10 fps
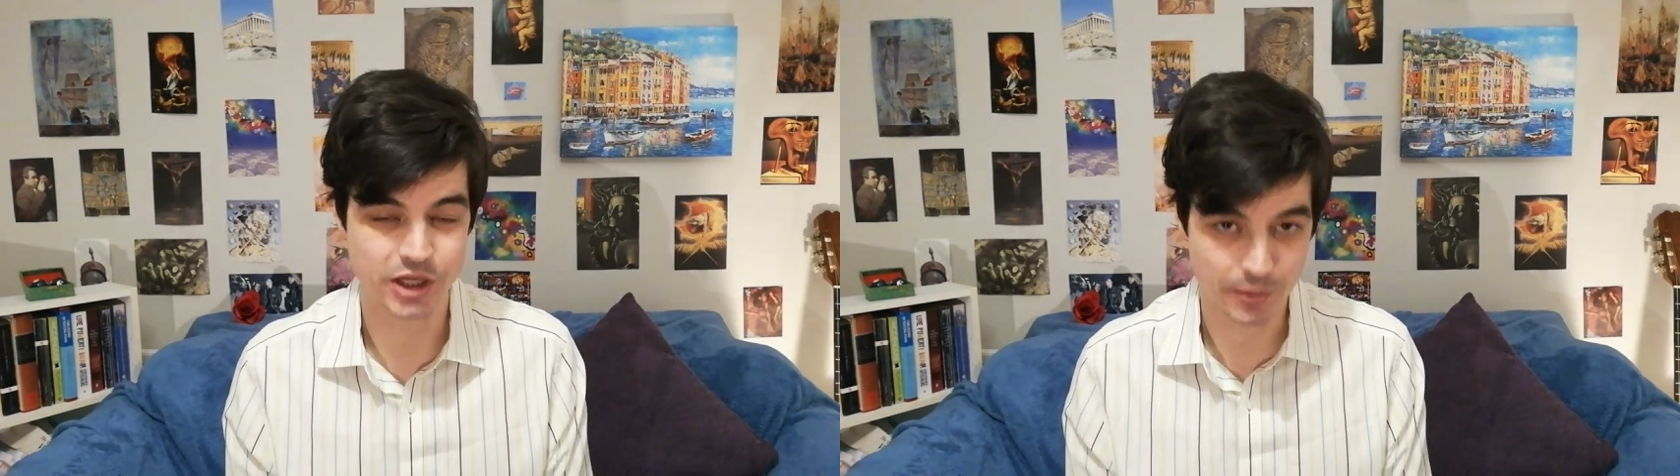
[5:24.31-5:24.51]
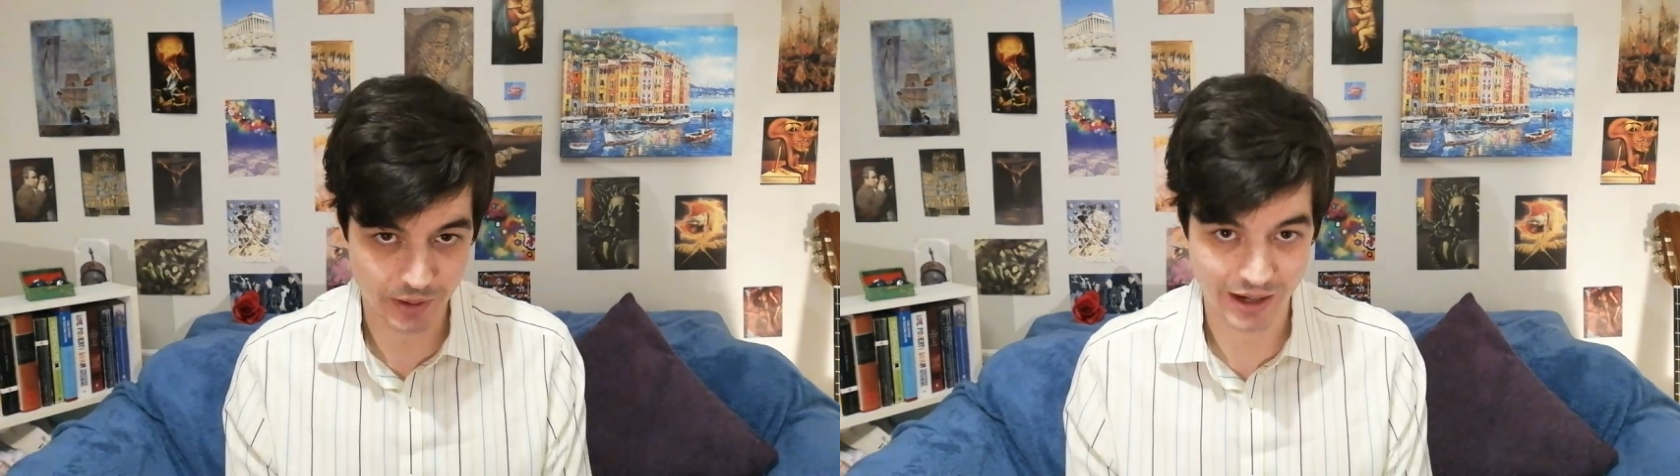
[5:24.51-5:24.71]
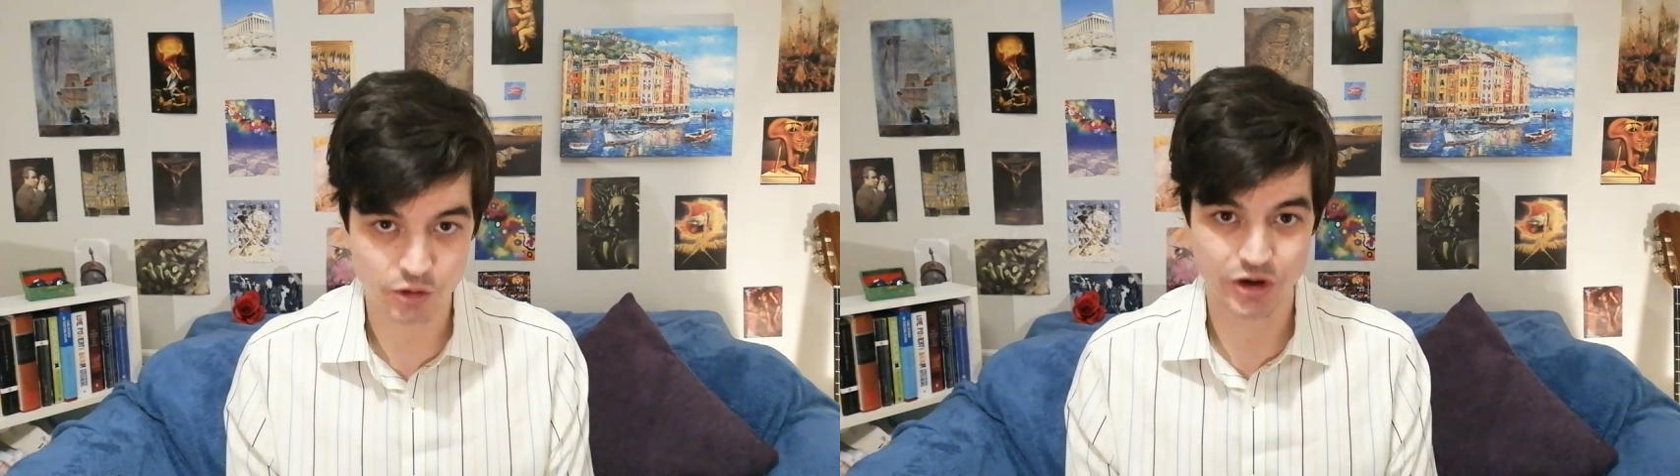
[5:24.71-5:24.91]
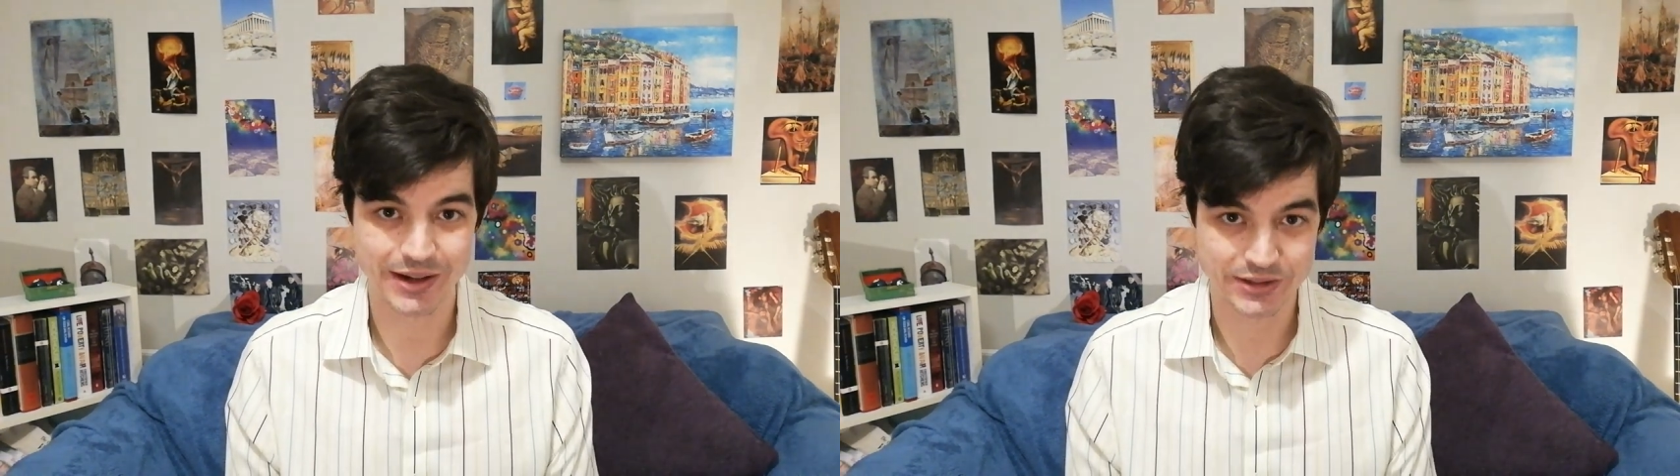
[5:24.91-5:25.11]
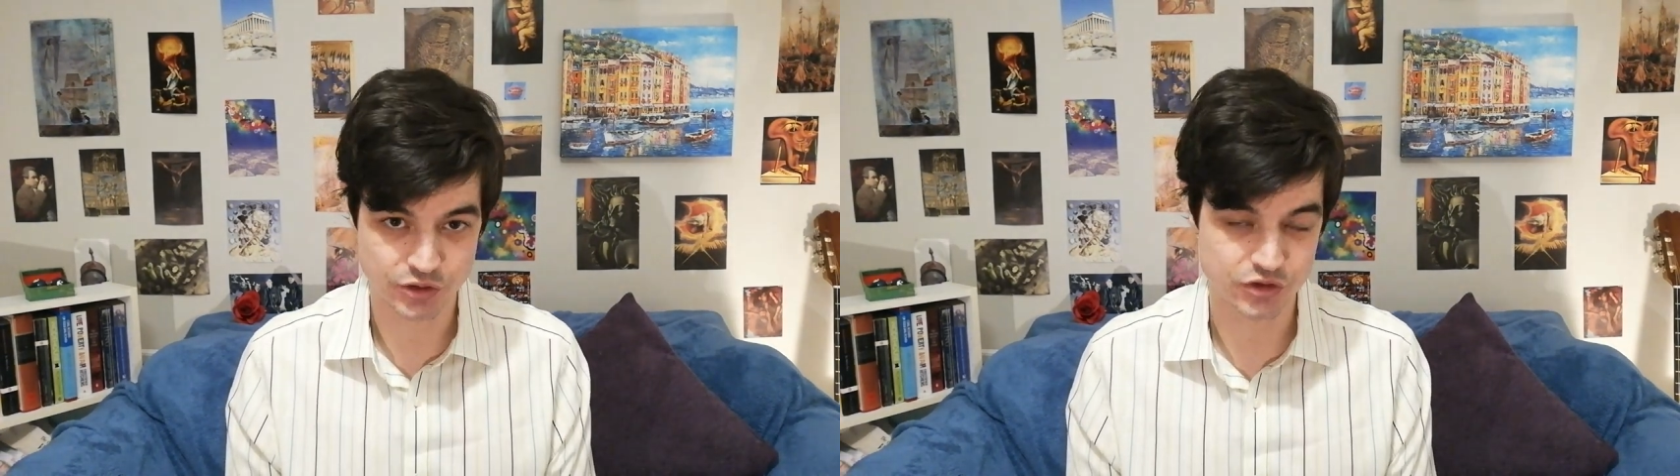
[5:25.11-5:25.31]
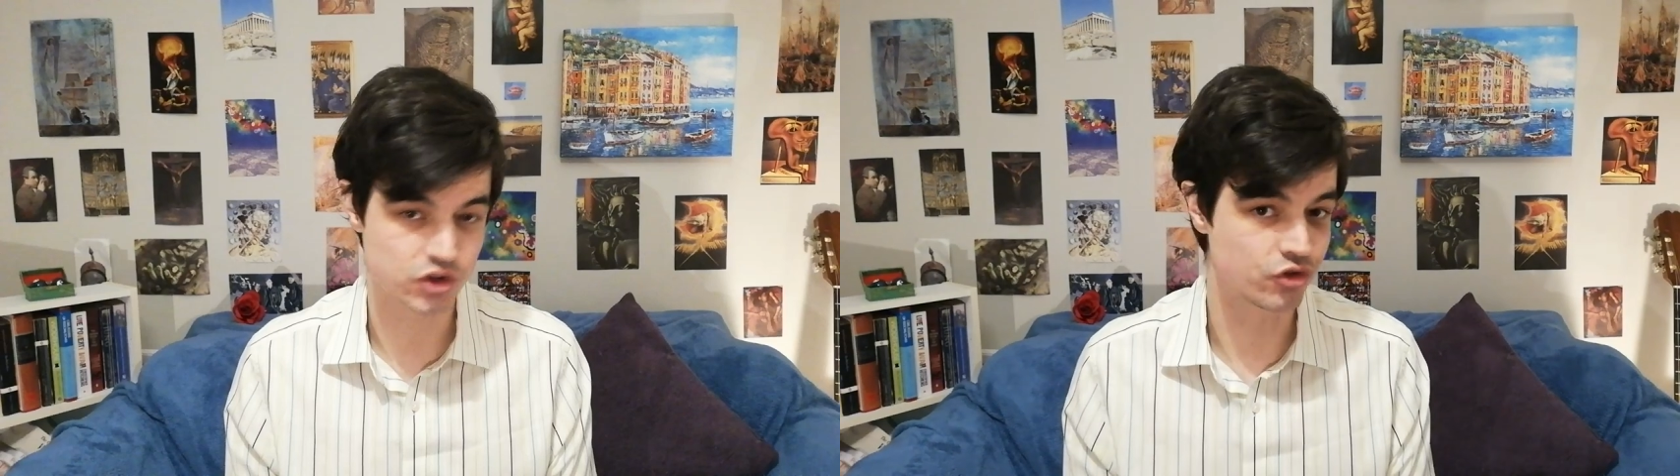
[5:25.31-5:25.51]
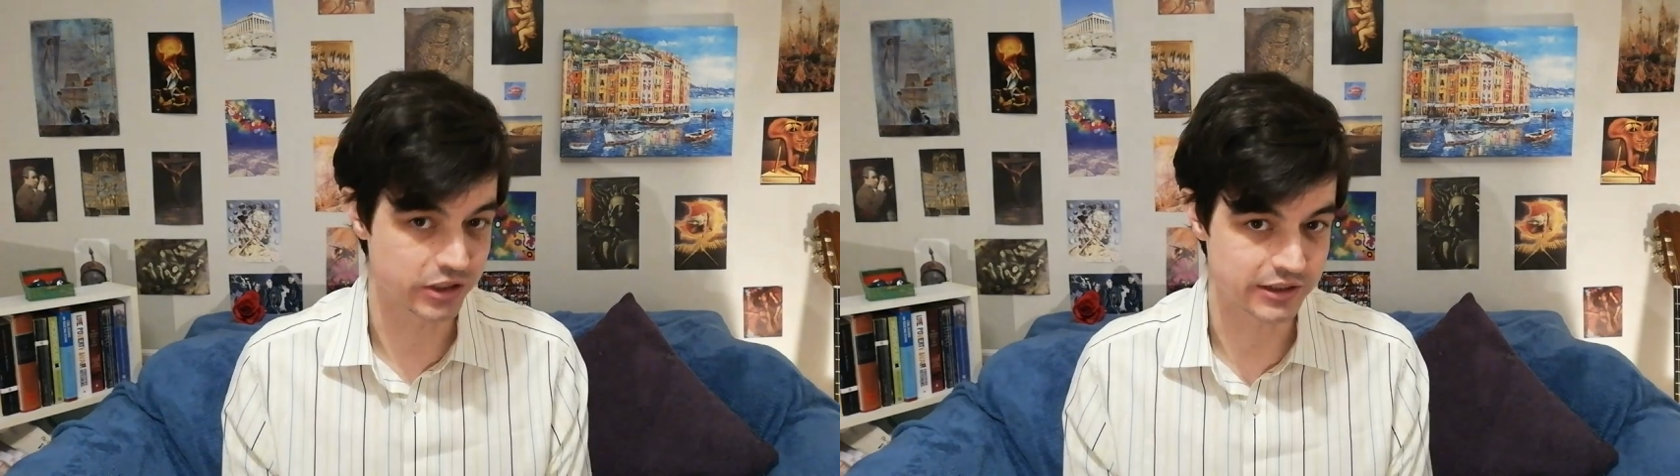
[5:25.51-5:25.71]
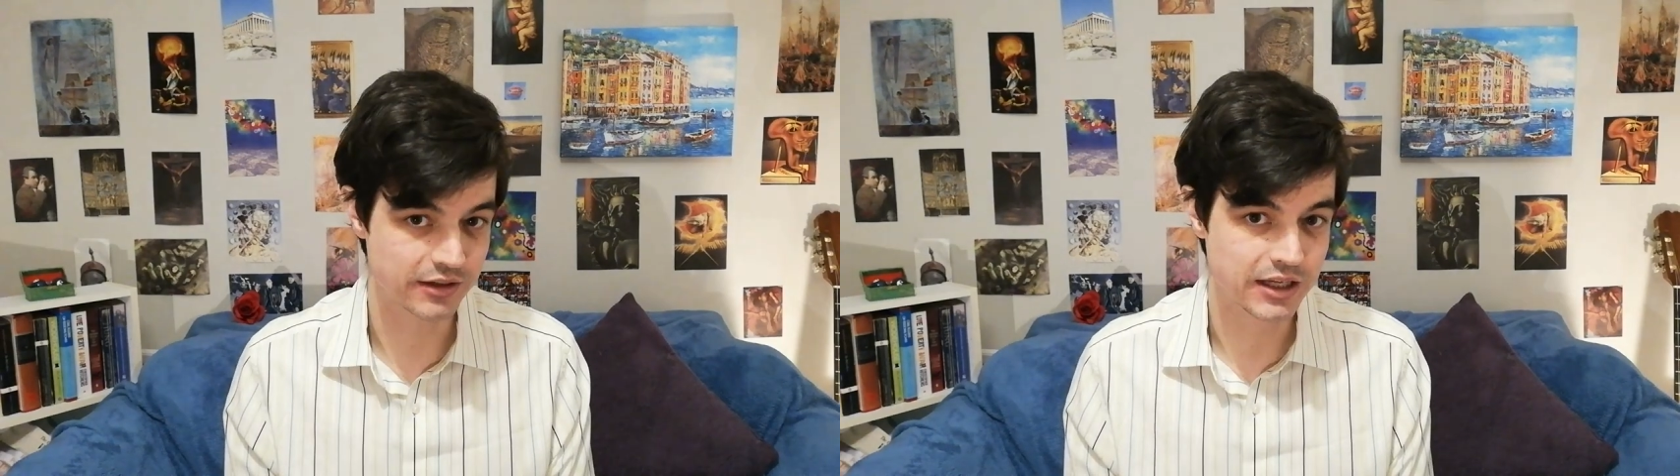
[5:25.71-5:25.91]
become a heroin addict on the
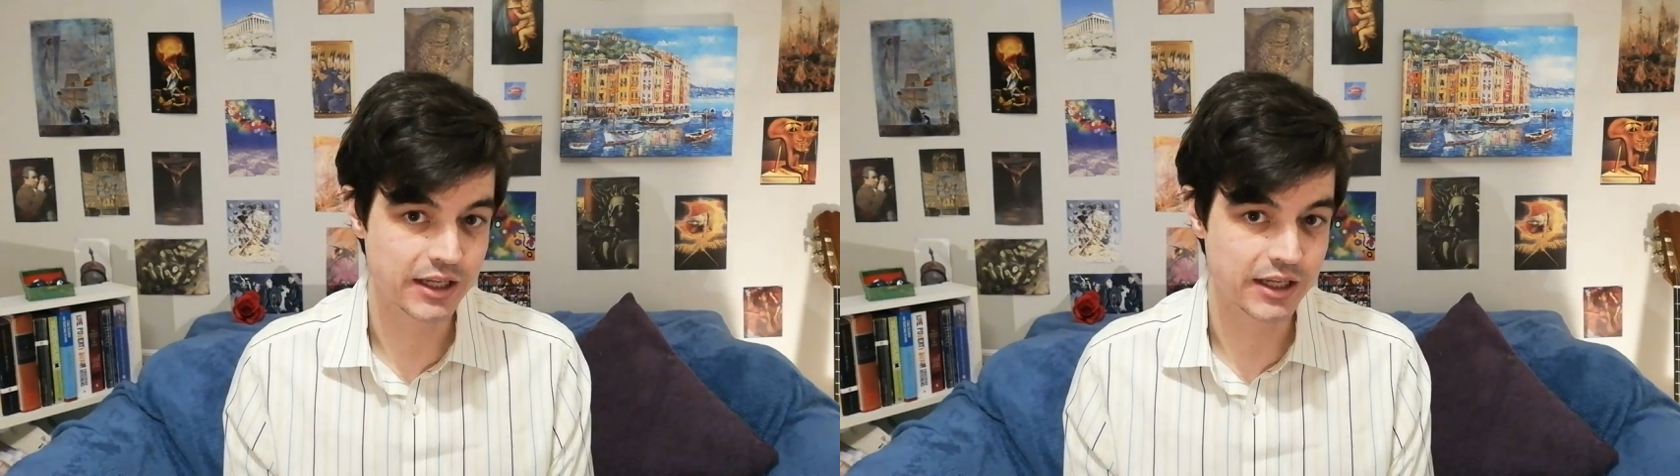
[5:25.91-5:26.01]
street.